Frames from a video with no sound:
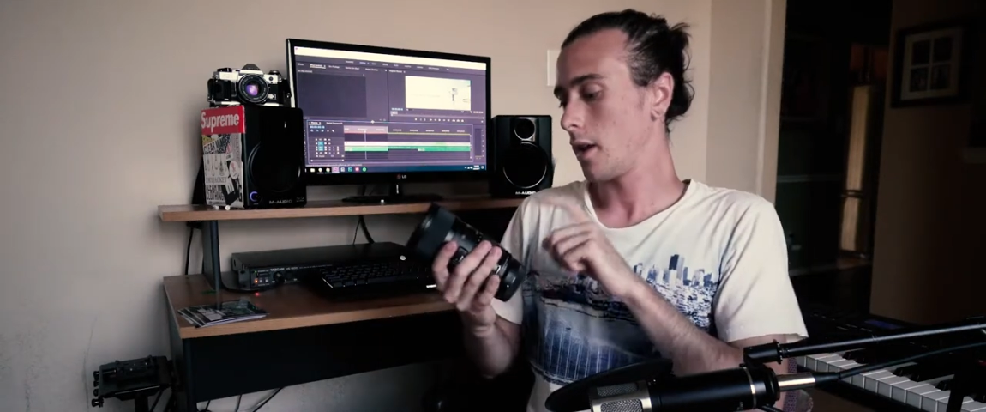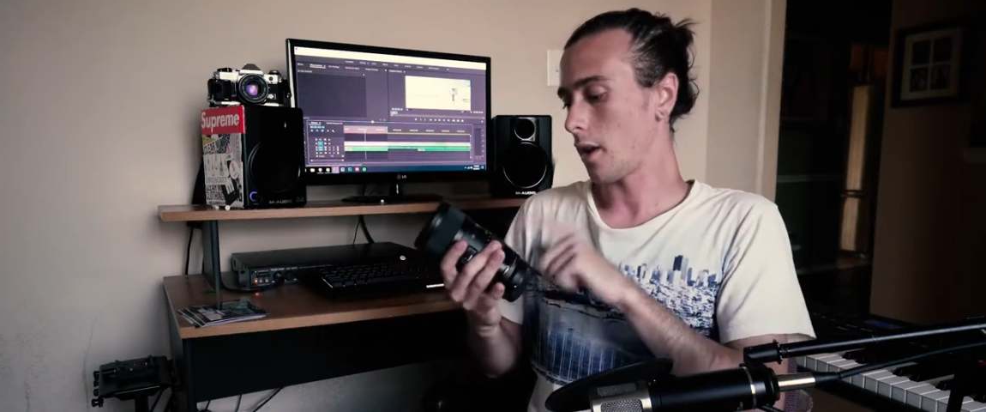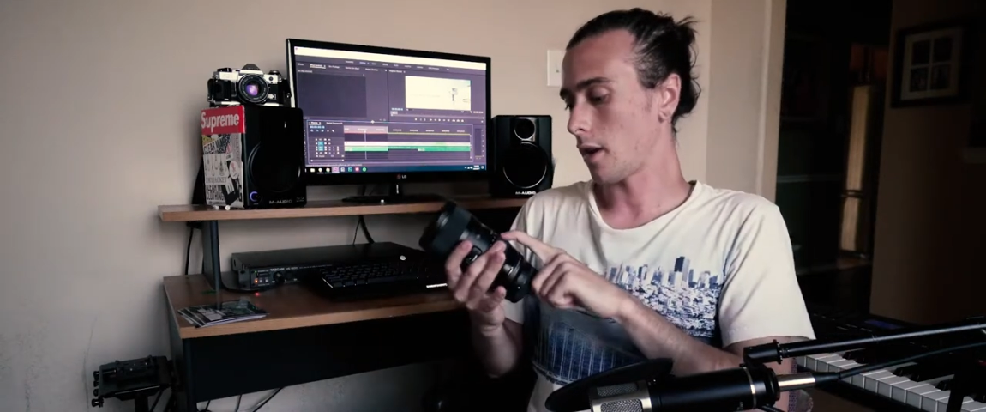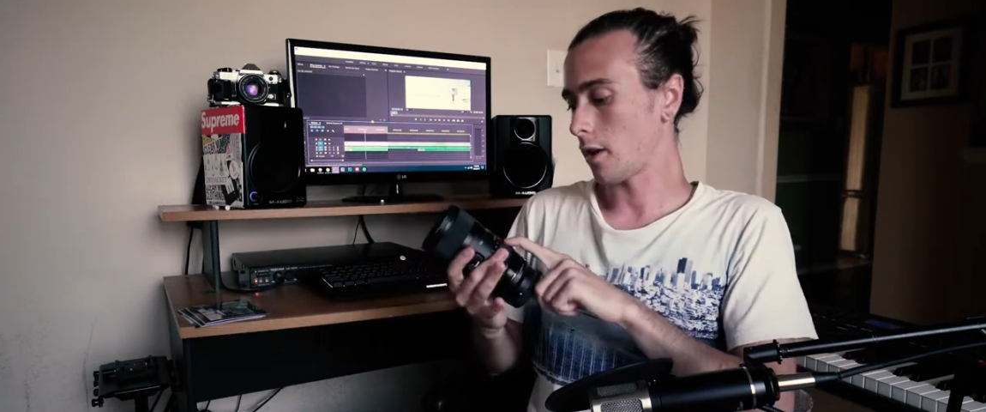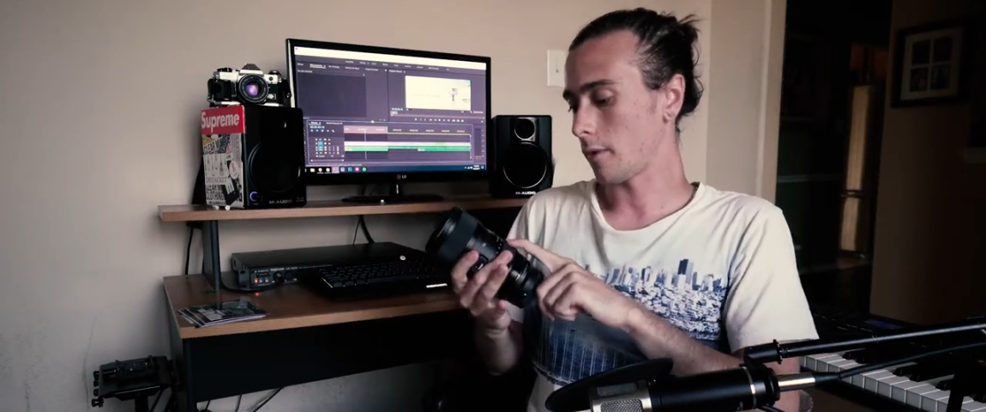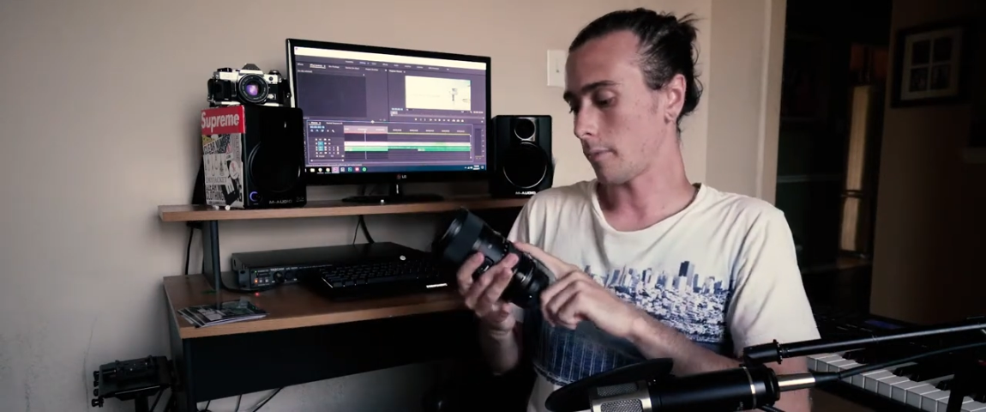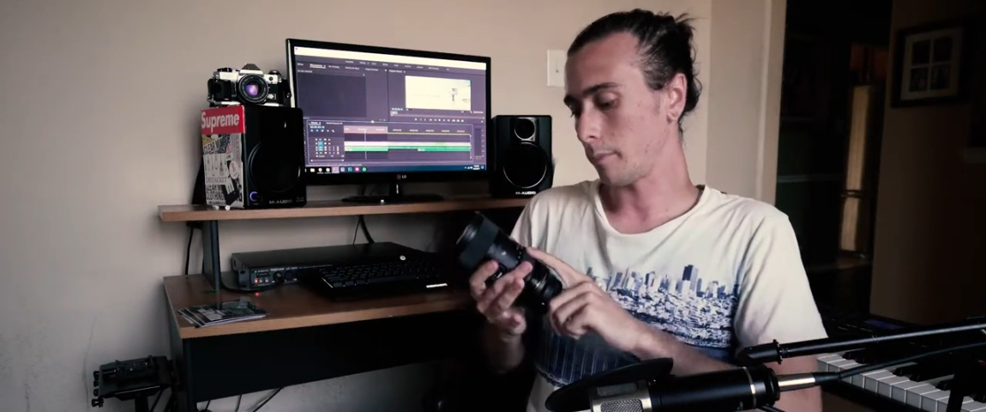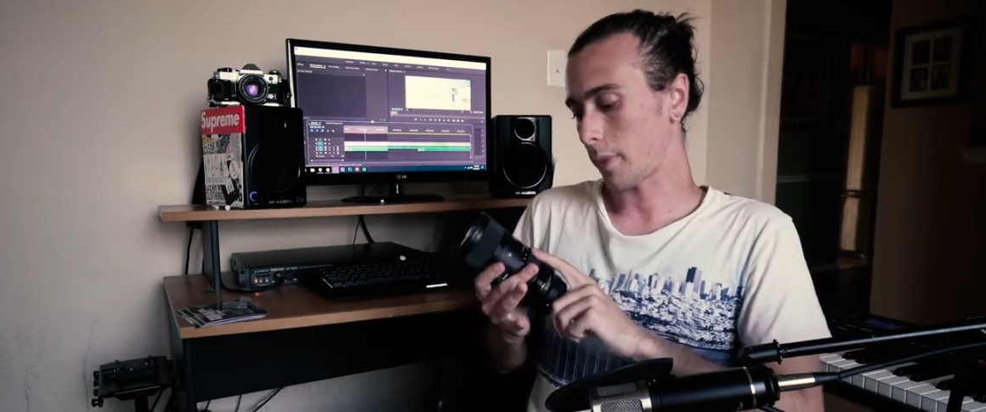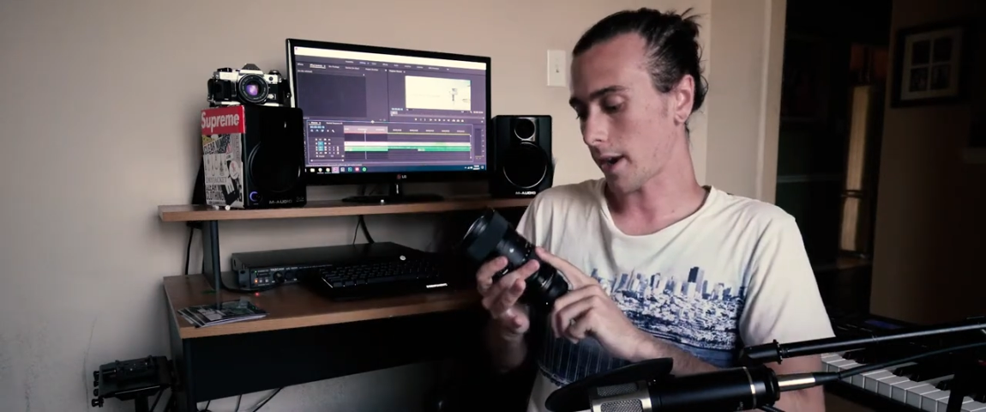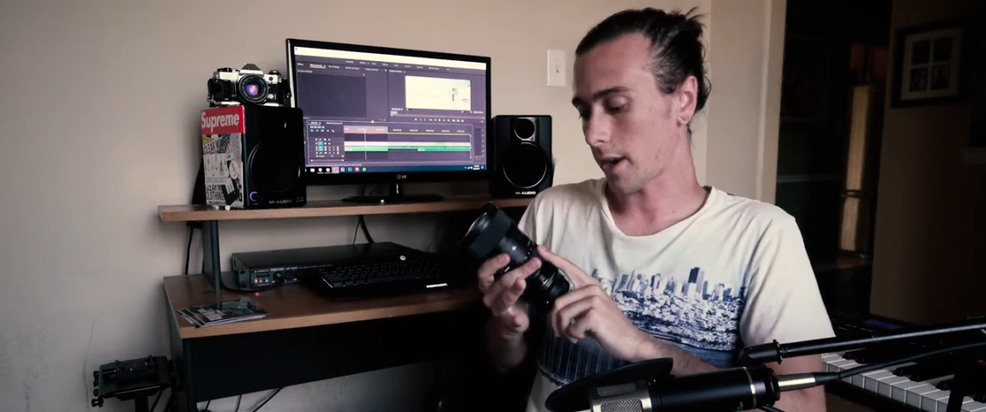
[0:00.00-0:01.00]
um,
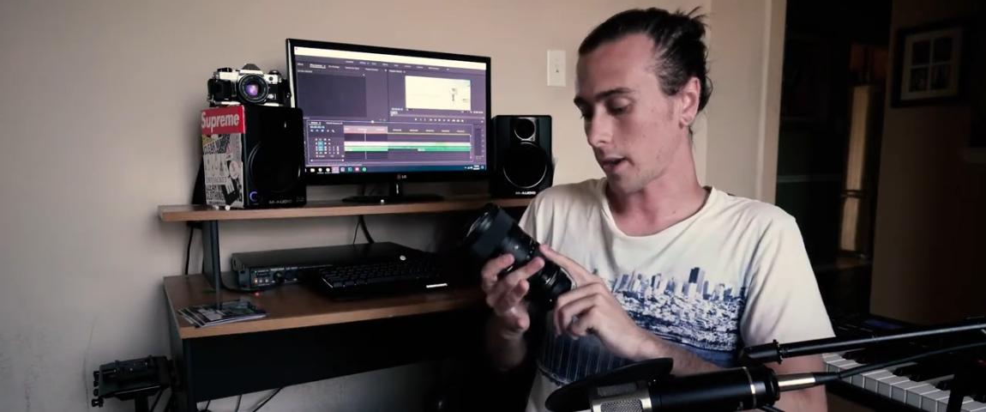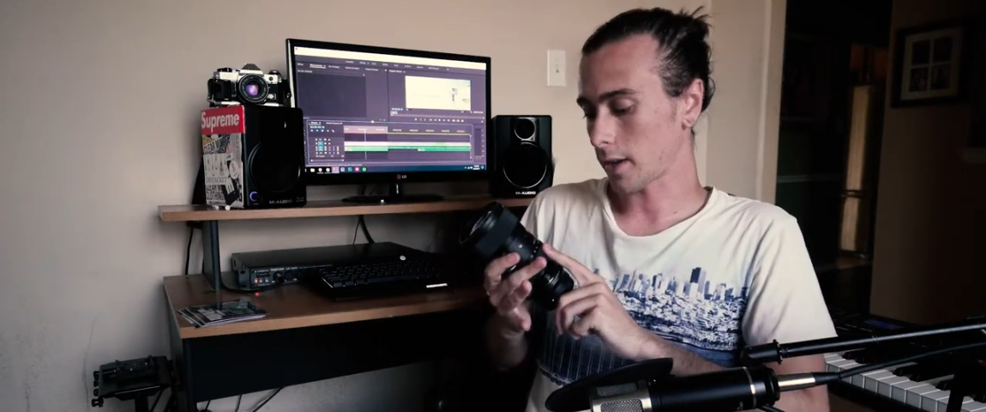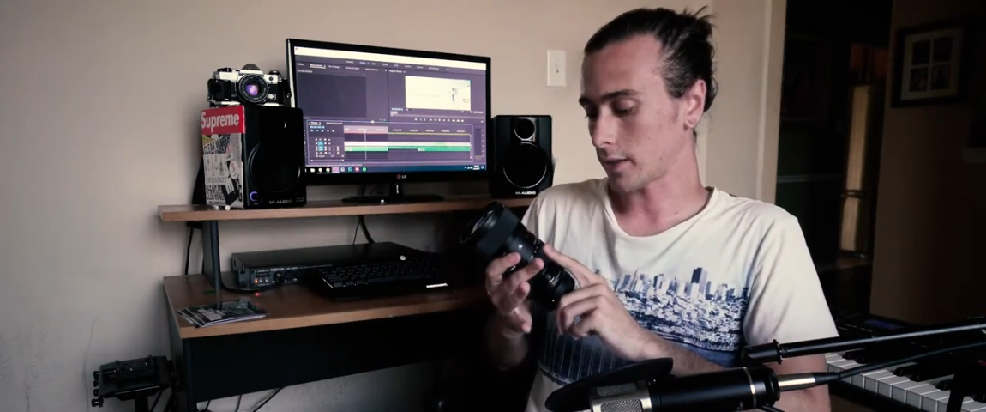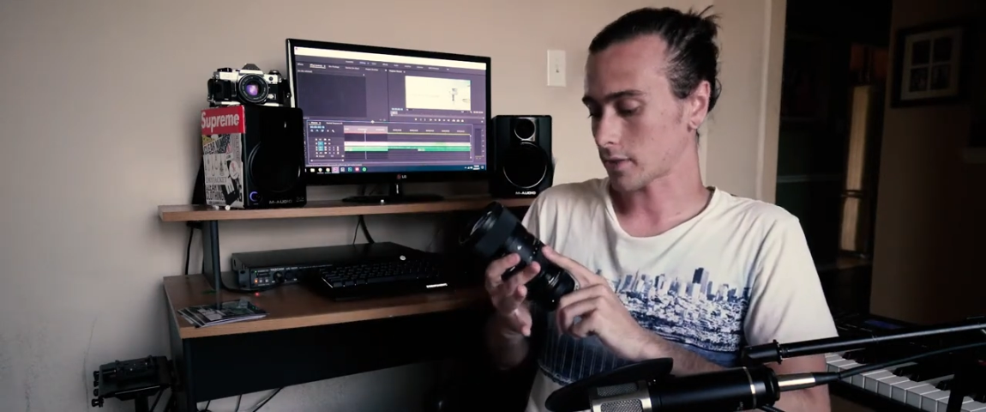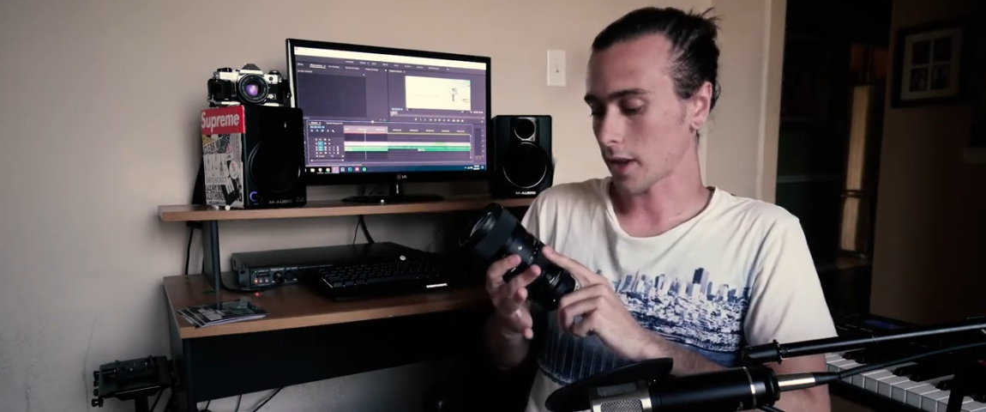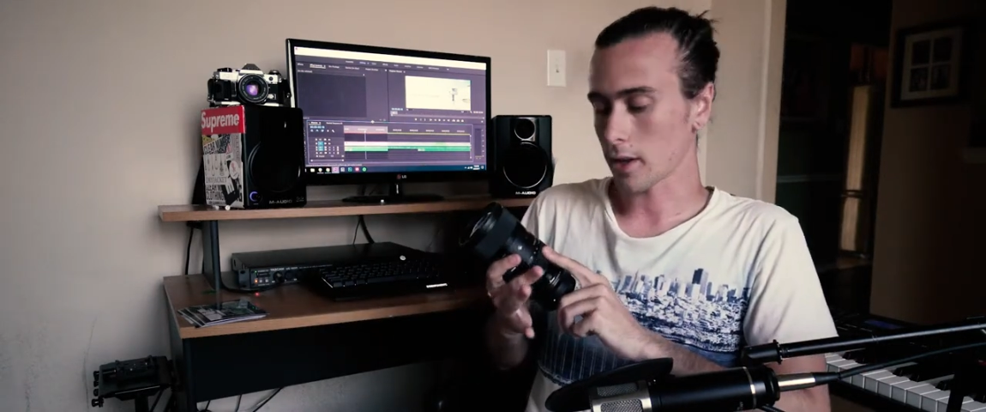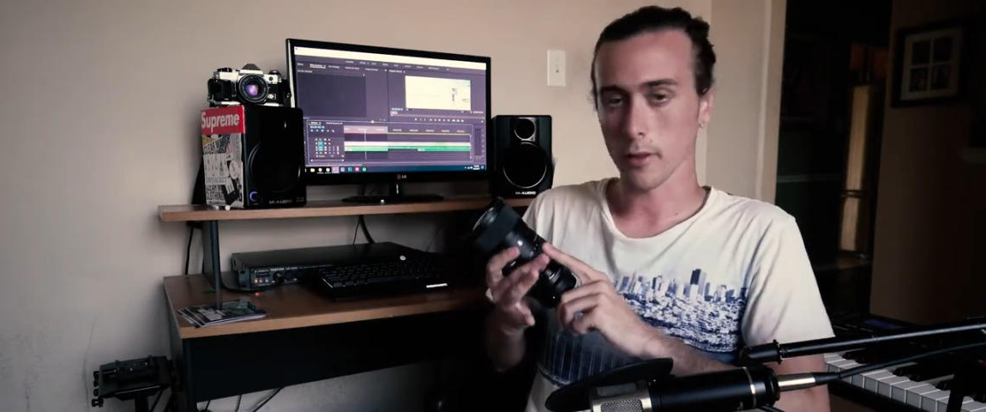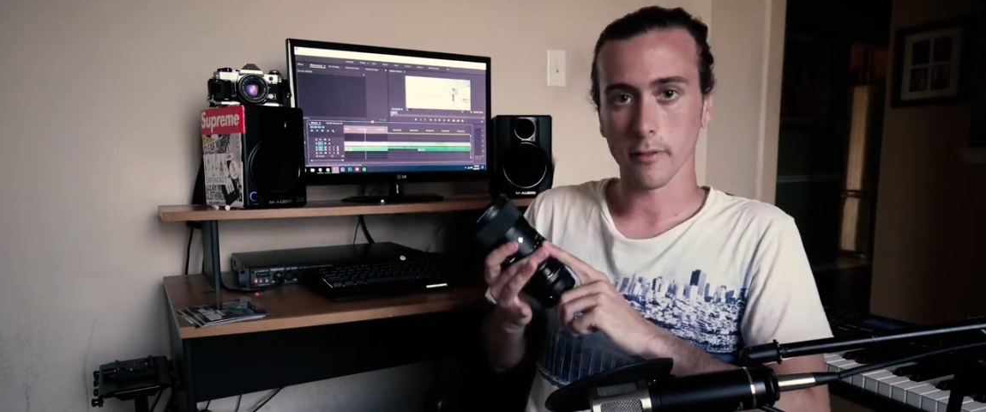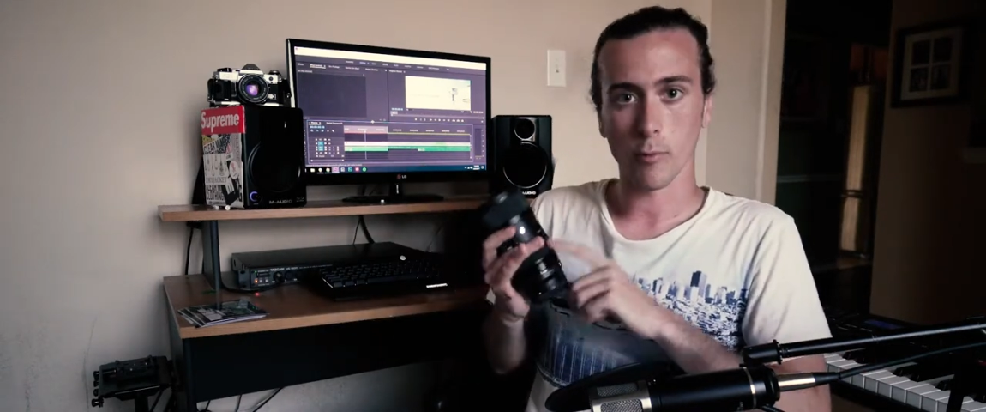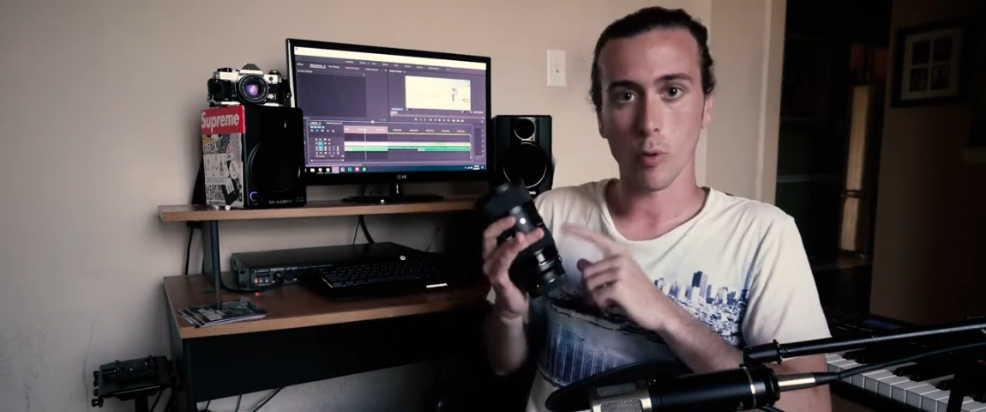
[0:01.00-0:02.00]
by a scale
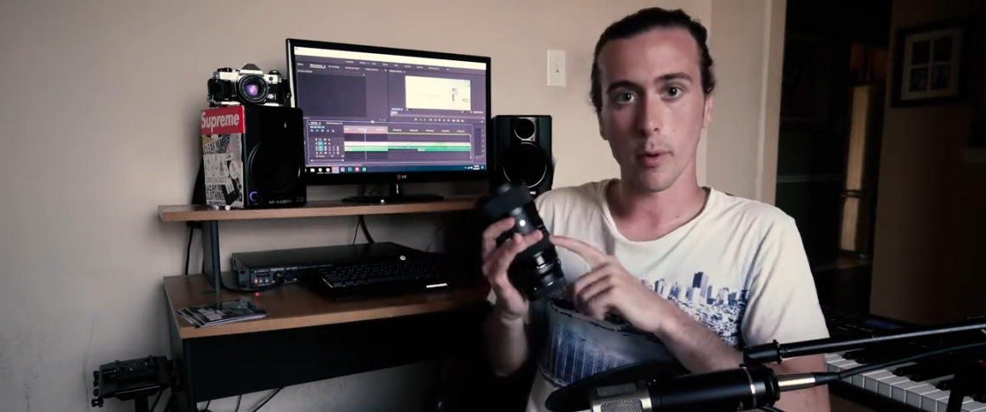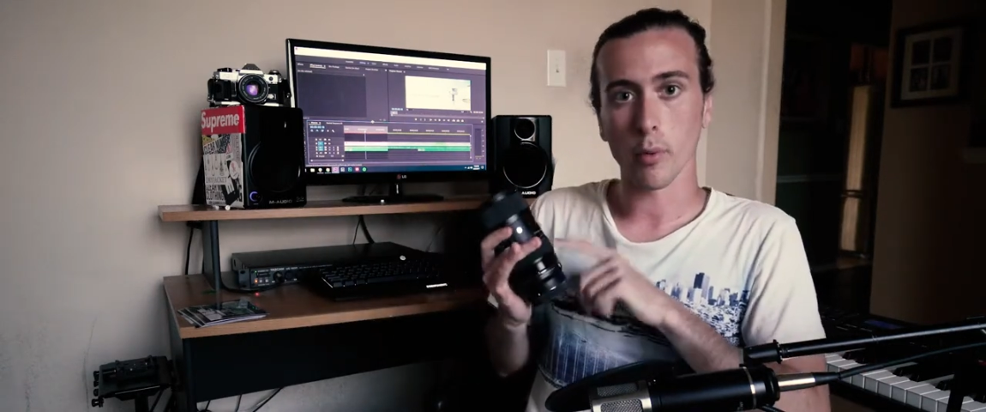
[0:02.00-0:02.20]
of one